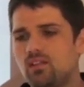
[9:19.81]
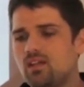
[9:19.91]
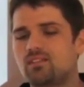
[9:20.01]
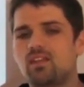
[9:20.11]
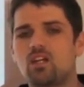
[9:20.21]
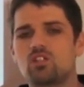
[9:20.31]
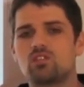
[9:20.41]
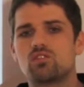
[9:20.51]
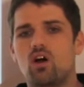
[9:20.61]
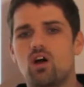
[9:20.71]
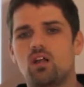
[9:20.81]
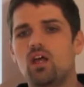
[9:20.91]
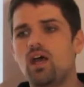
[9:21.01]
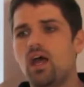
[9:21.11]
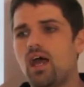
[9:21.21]
It has sections on
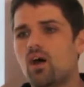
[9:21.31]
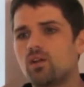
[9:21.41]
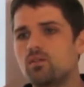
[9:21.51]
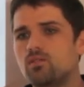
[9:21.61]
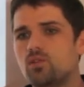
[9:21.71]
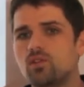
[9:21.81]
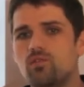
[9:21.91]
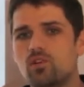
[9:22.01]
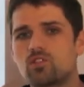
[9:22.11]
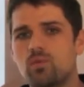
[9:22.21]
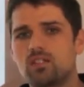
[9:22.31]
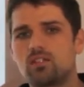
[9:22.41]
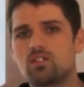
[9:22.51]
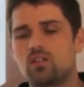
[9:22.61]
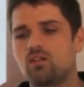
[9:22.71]
how to do the first
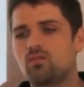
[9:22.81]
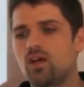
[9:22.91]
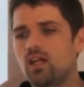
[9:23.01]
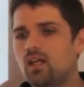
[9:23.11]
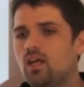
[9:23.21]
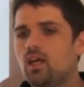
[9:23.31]
message and invite,